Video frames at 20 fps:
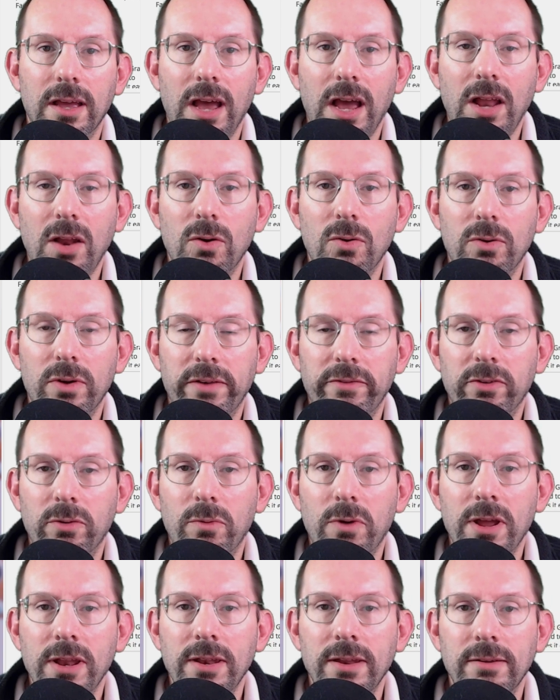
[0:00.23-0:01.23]
Hello,
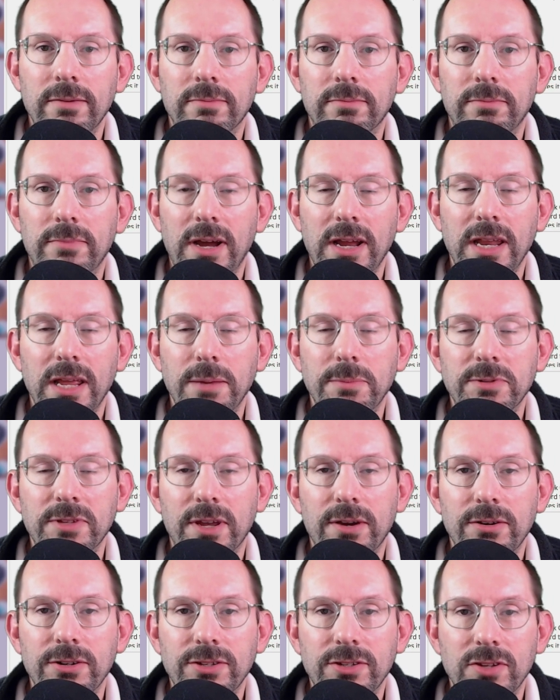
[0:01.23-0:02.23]
everyone. My name's
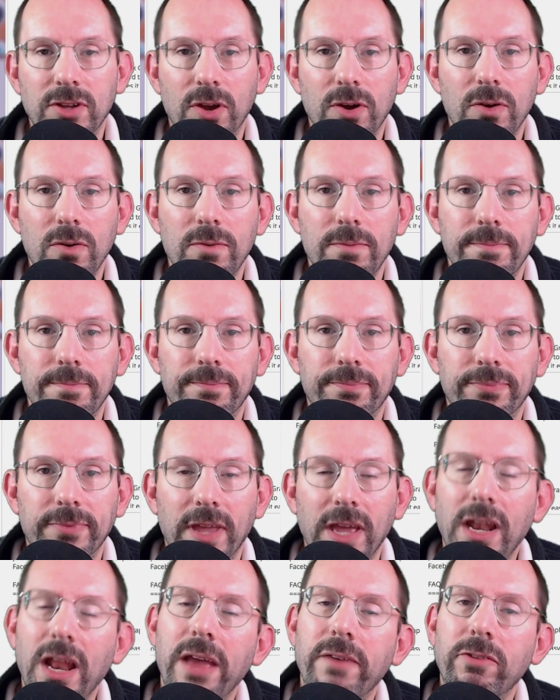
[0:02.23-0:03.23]
Larry Snow,
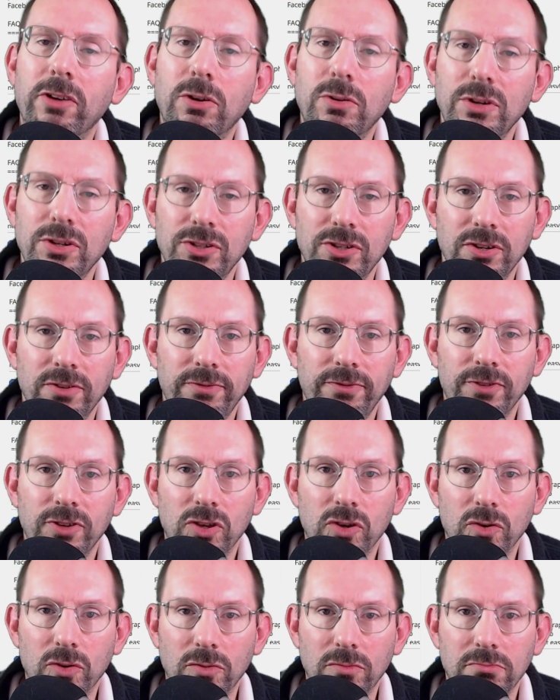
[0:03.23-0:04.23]
and I have a question for
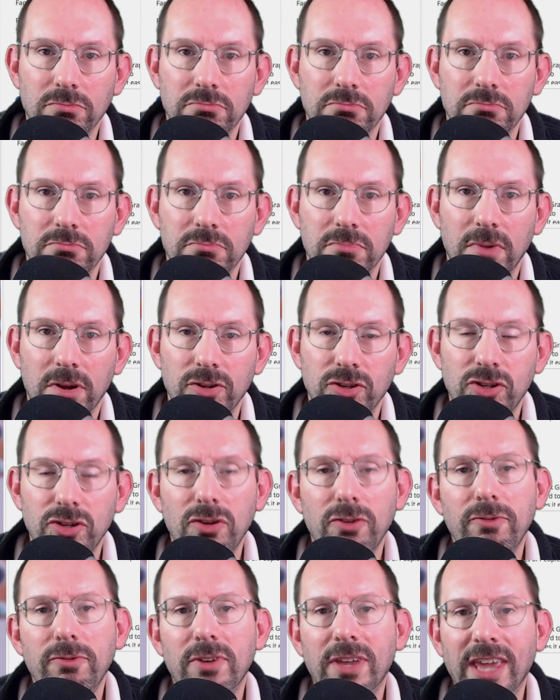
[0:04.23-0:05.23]
you. Do
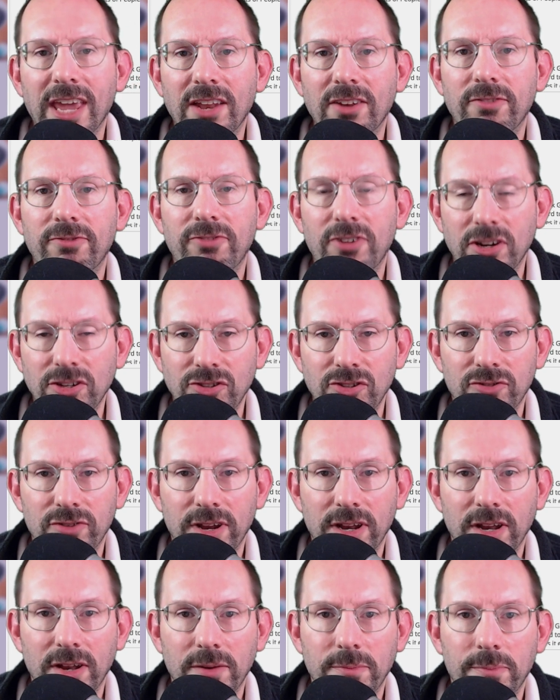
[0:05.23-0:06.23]
you get
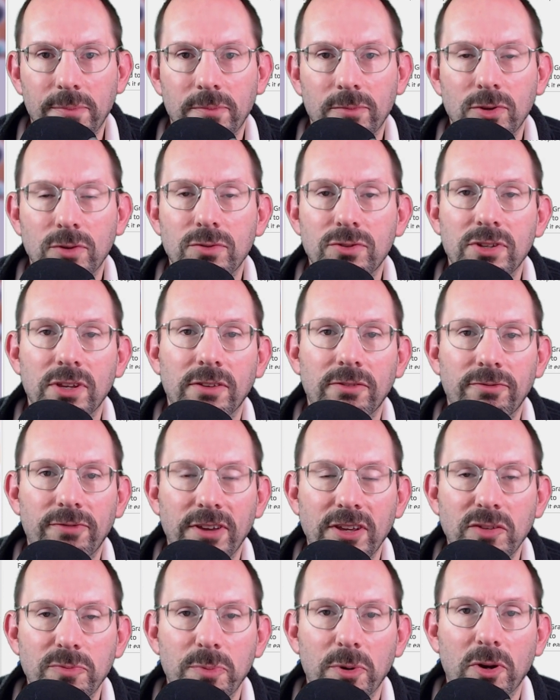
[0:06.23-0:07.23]
frustrated using
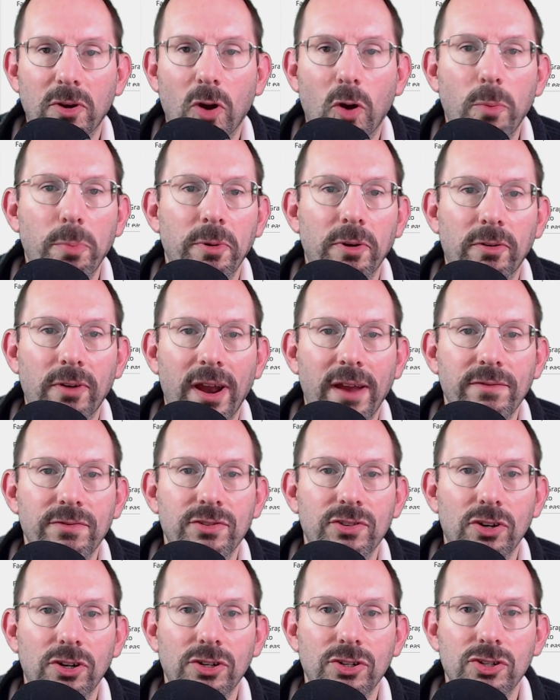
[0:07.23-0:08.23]
Facebook Open Graph
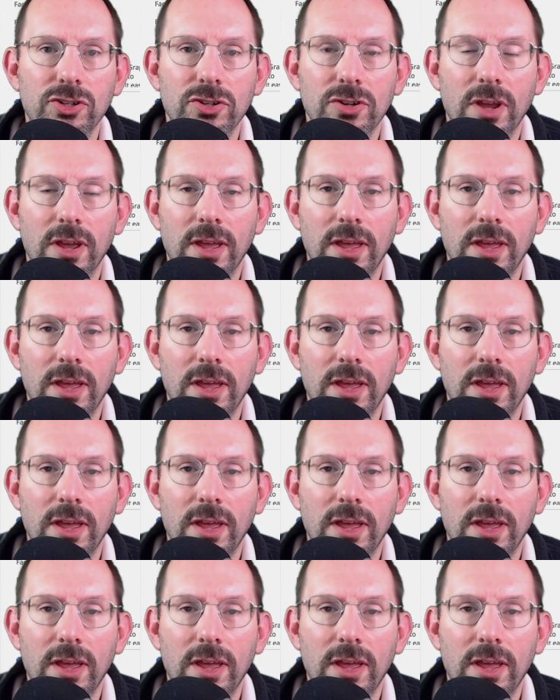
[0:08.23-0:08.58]
Search?